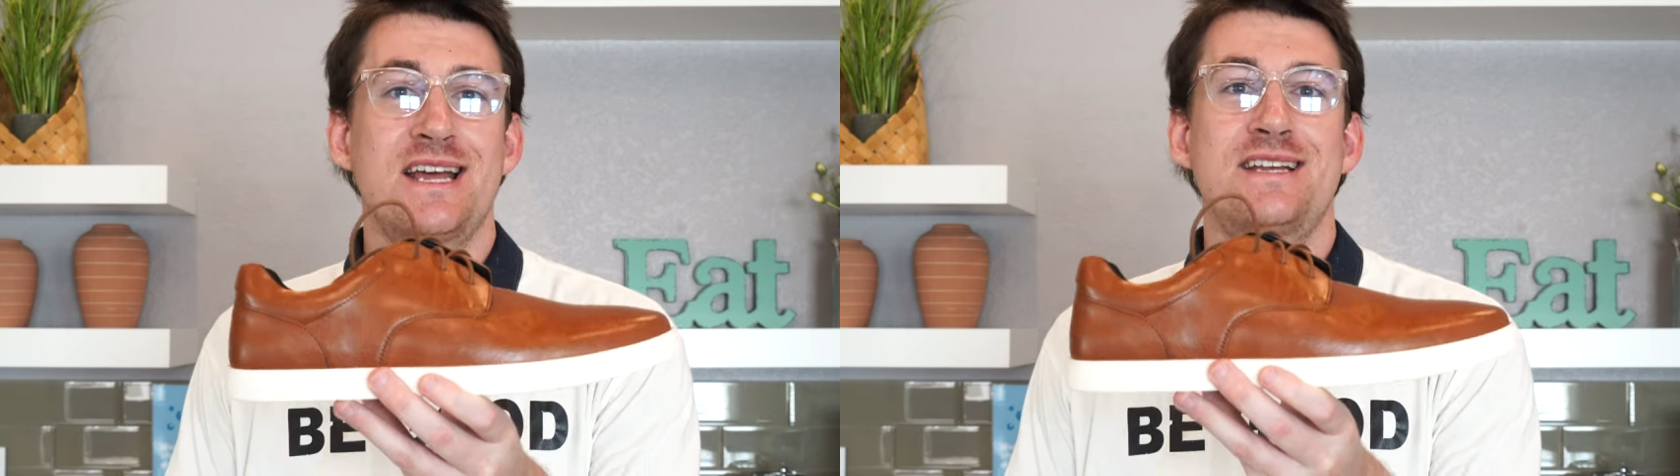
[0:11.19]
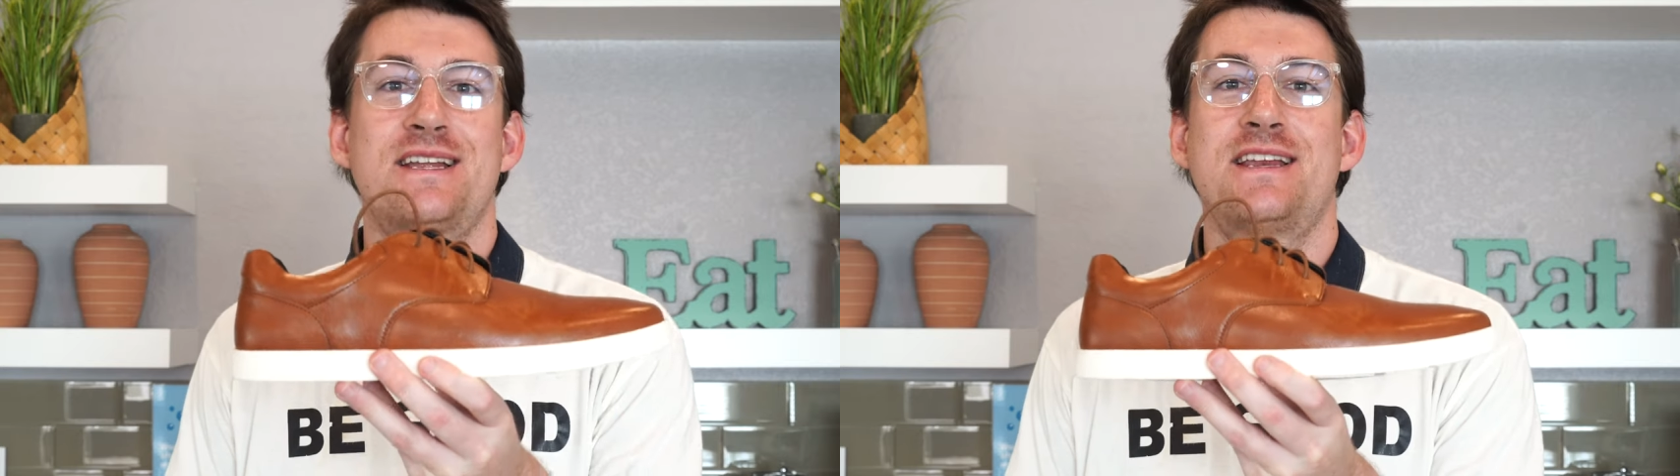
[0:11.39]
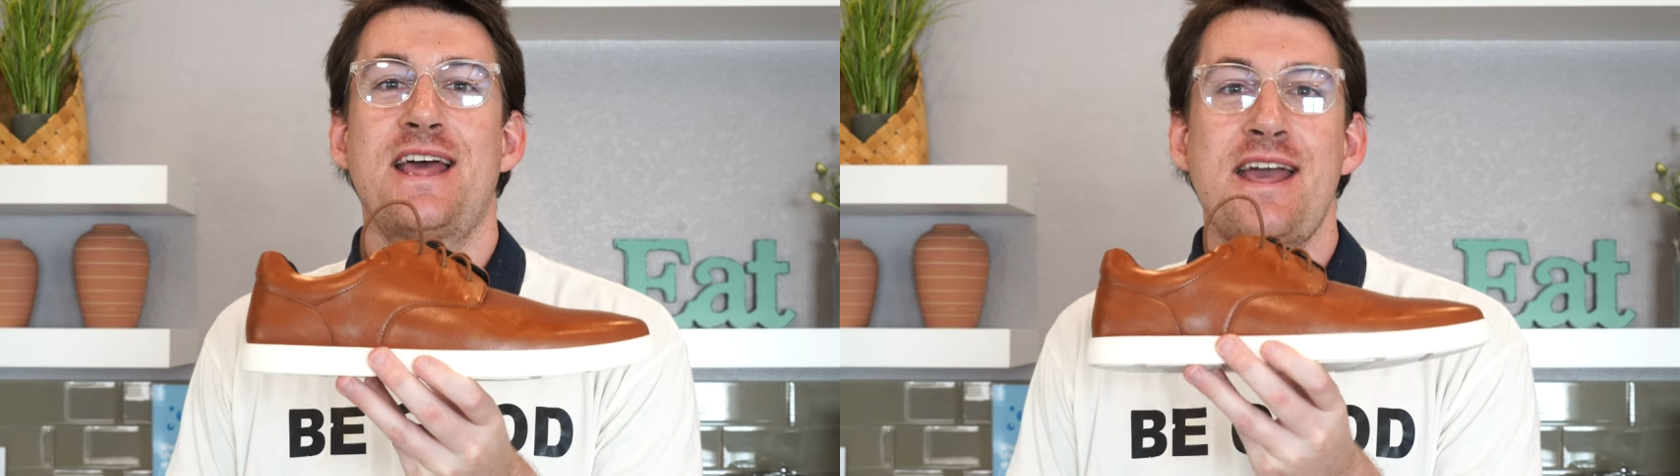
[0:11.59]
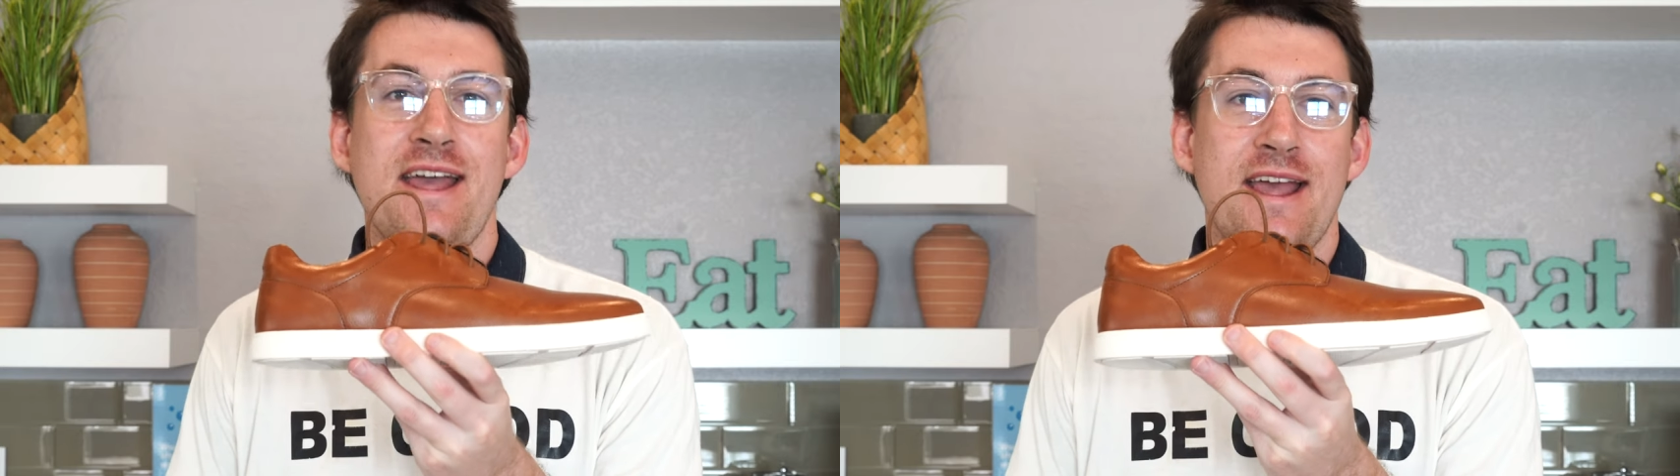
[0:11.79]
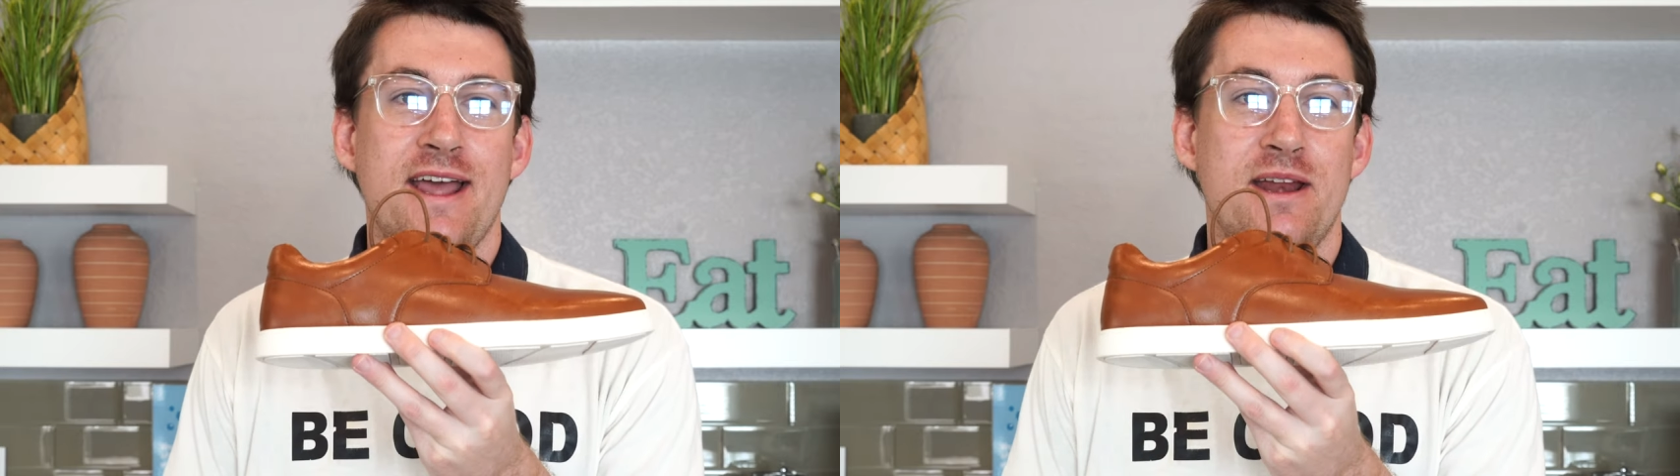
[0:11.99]

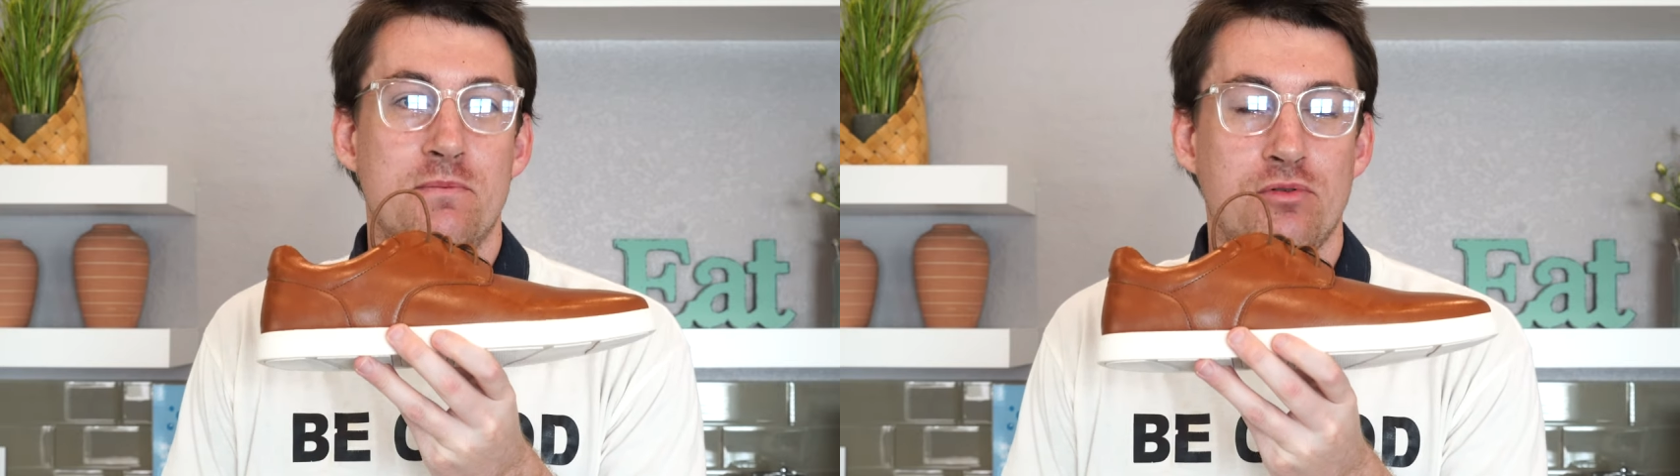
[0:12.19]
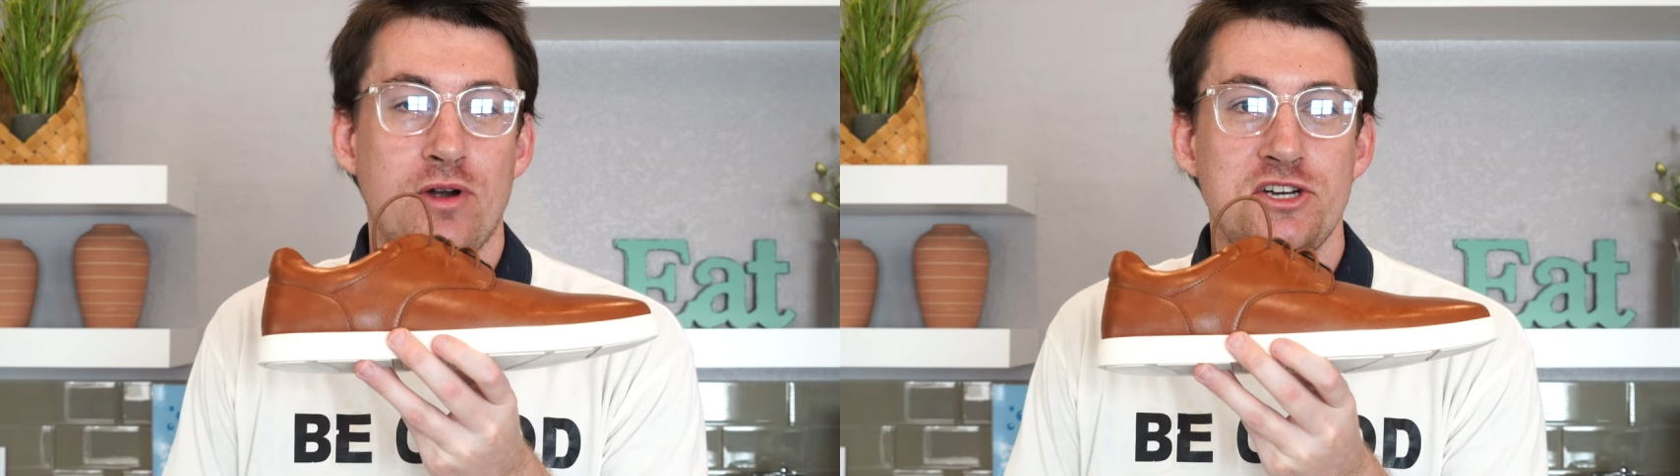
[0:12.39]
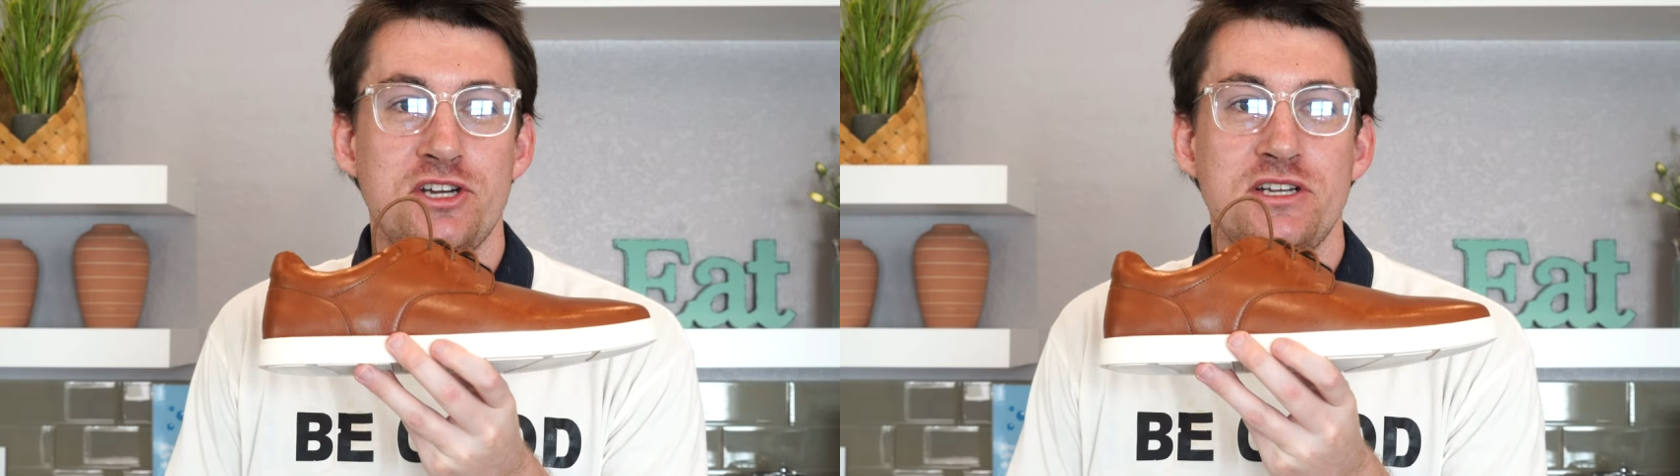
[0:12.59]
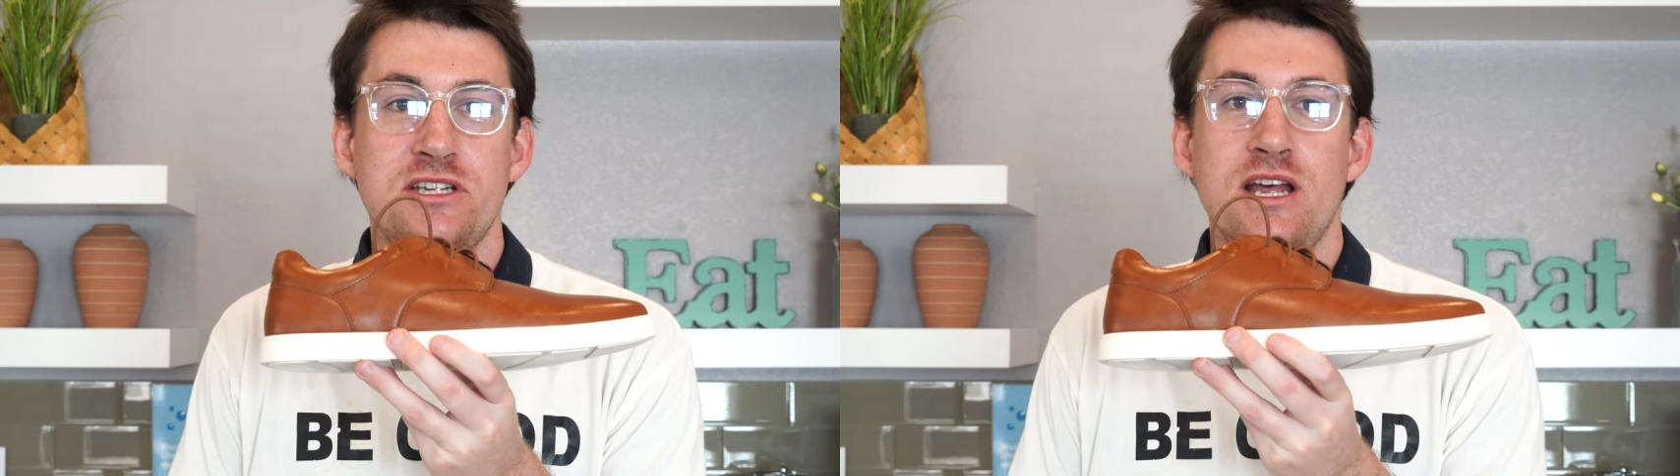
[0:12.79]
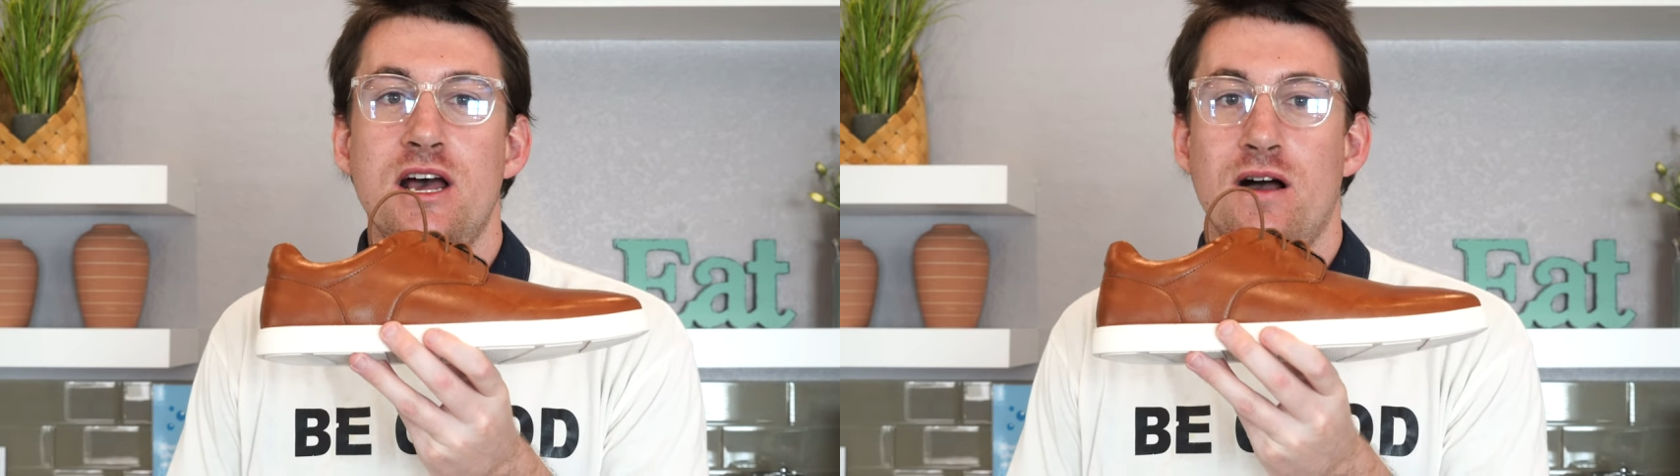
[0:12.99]
Today, an impressions,